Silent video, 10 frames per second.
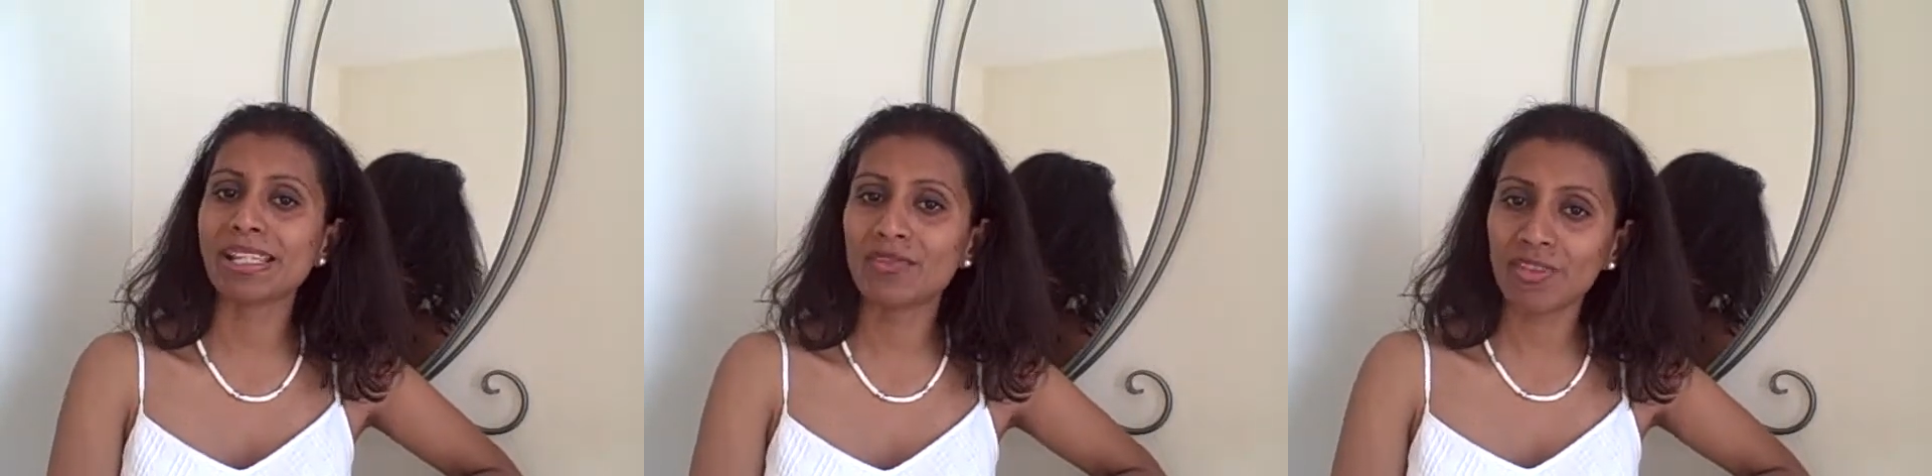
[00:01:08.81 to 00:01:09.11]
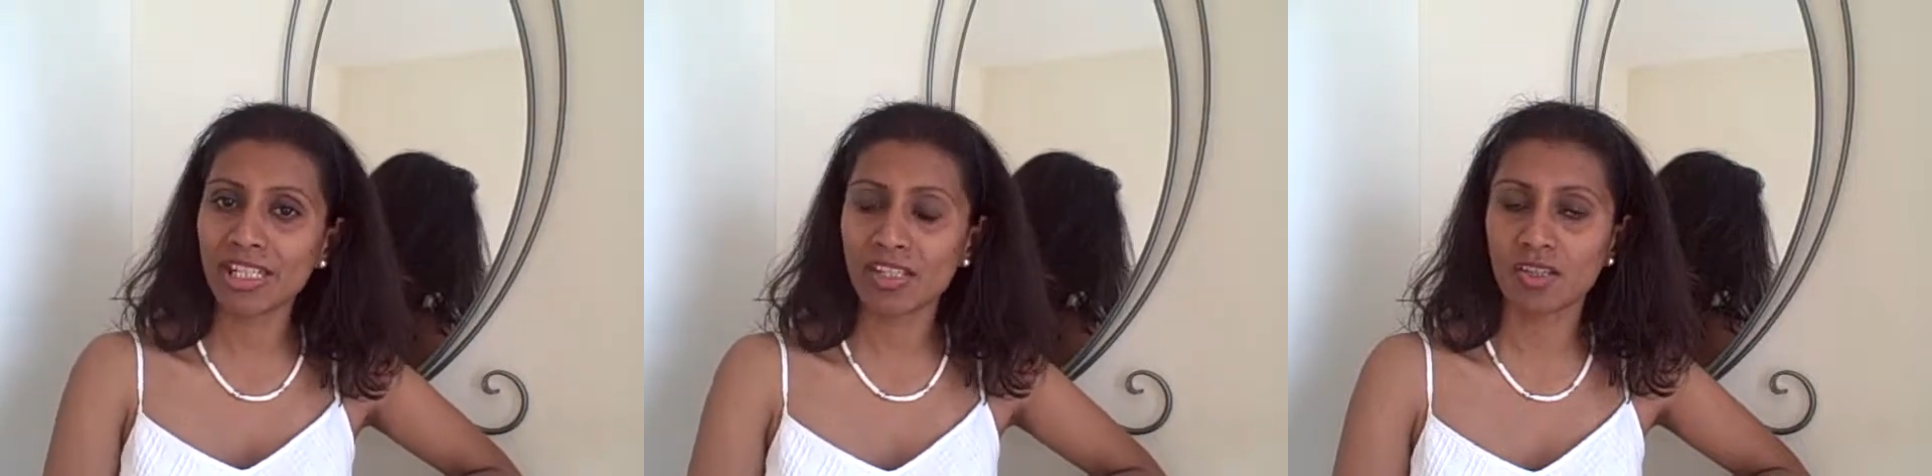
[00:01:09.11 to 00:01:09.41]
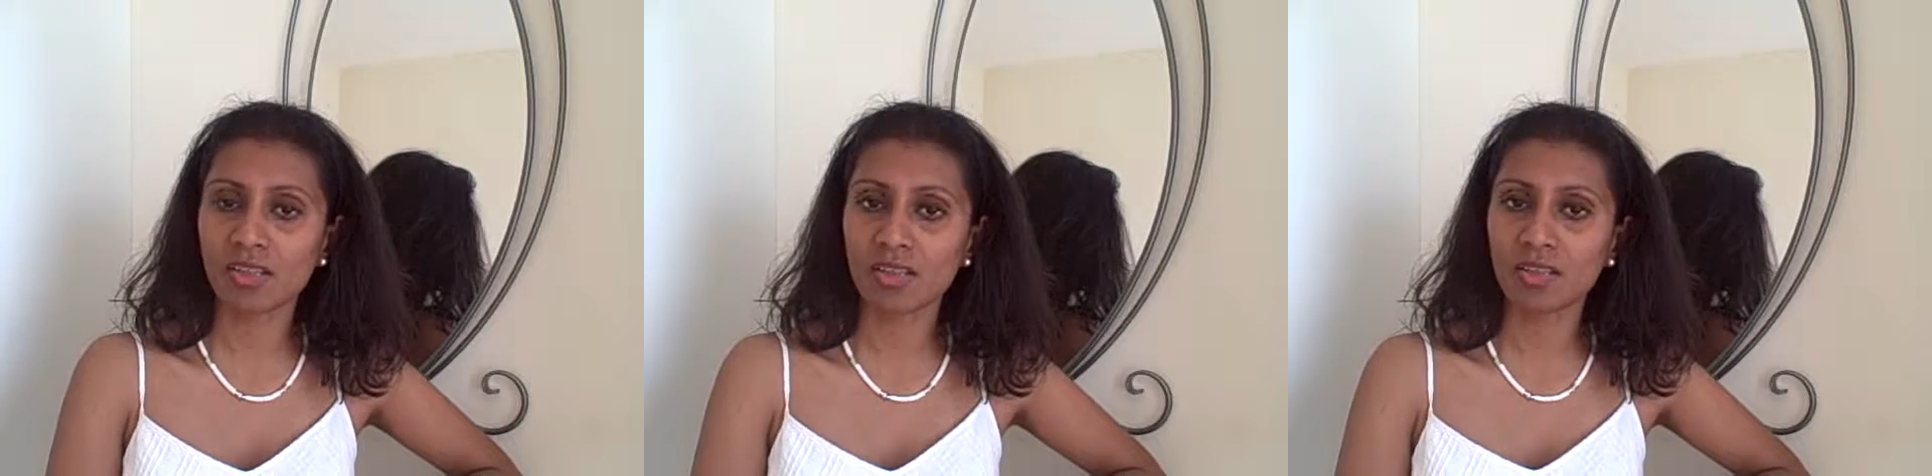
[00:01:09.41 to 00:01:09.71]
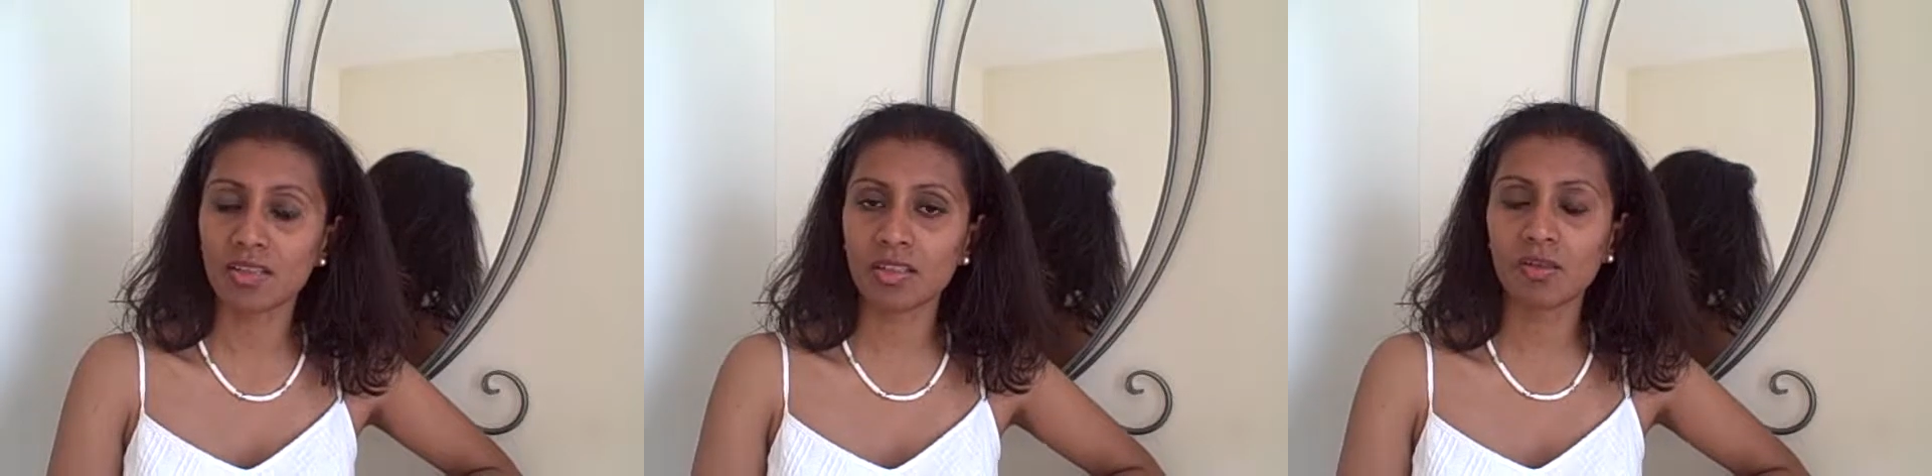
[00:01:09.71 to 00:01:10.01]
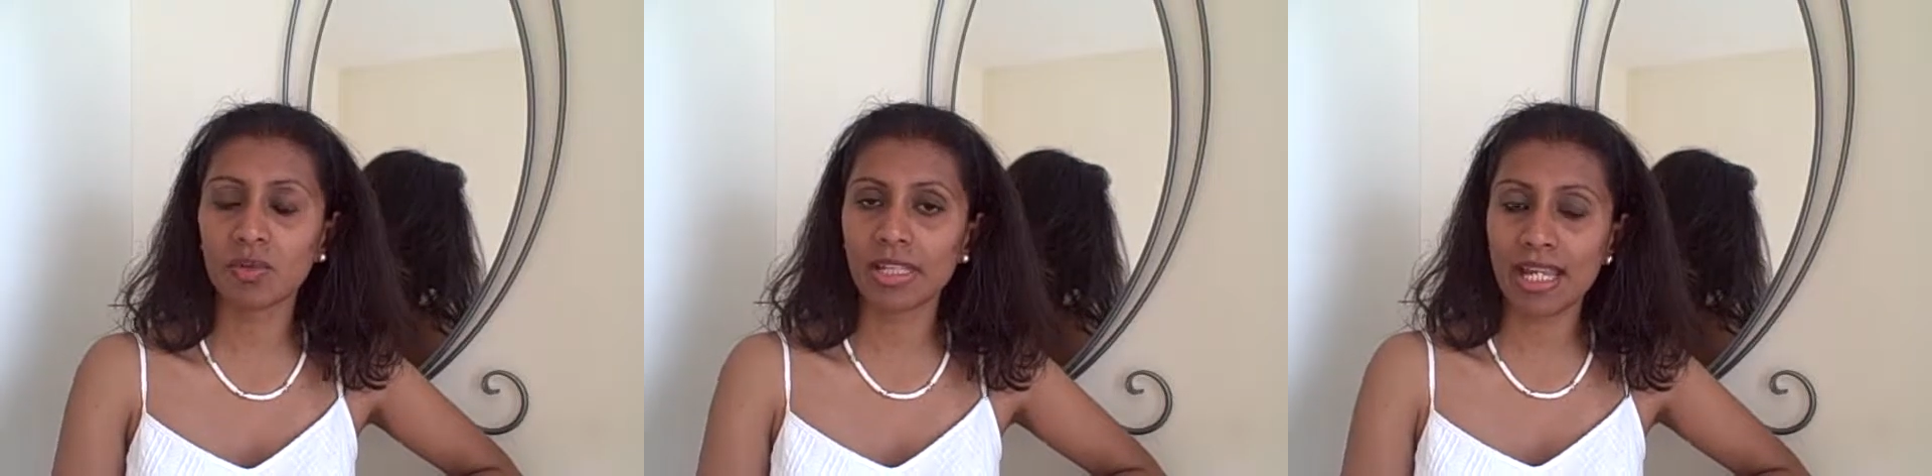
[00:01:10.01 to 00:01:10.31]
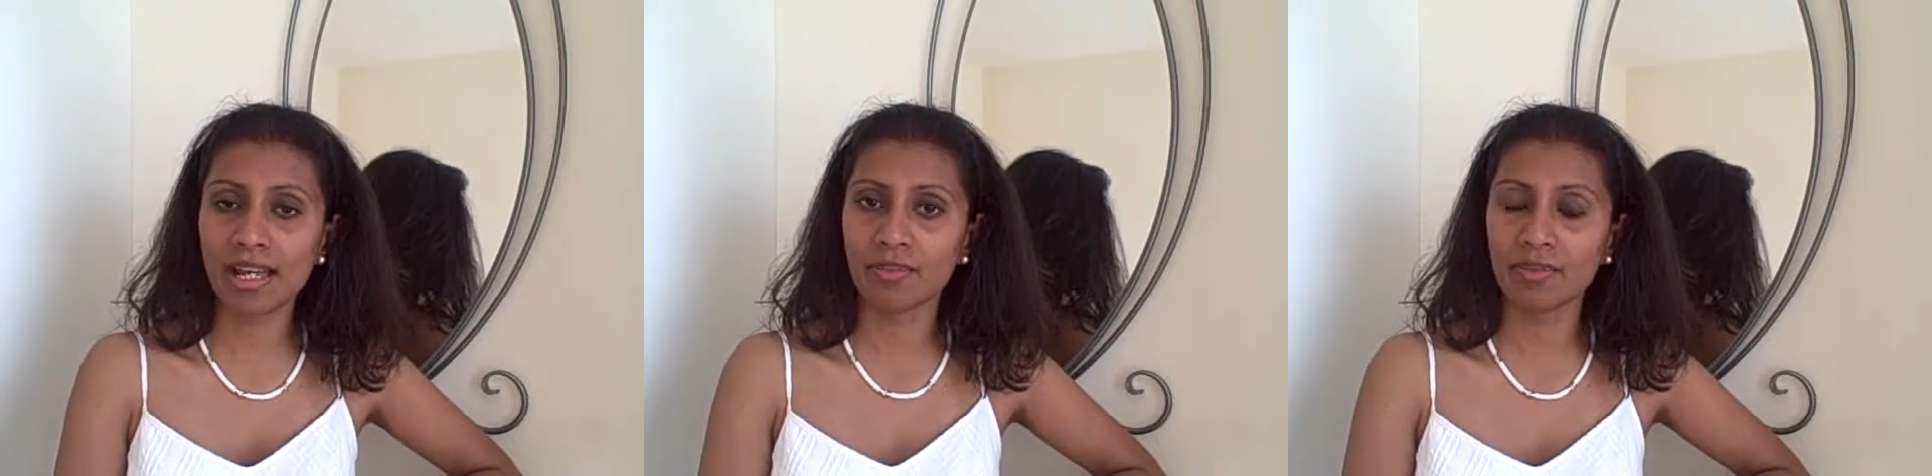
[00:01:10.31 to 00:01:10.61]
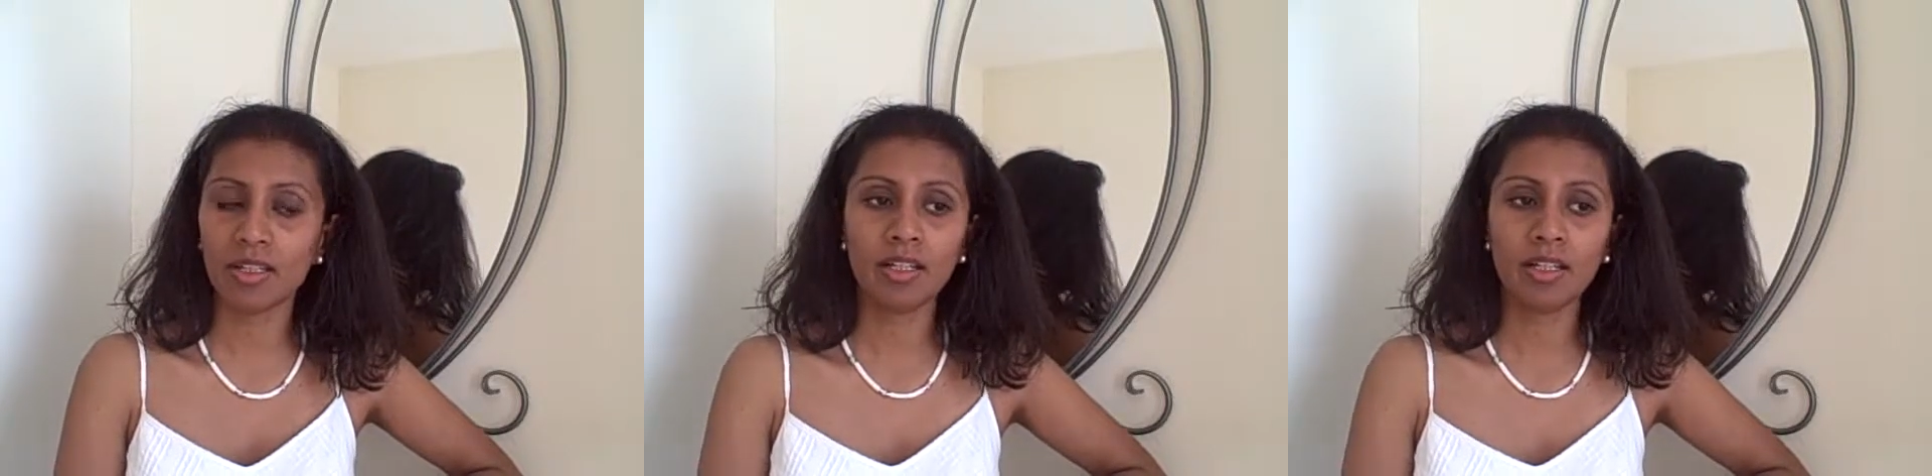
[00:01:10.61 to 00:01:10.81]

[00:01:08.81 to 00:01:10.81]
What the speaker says: best features that you already have.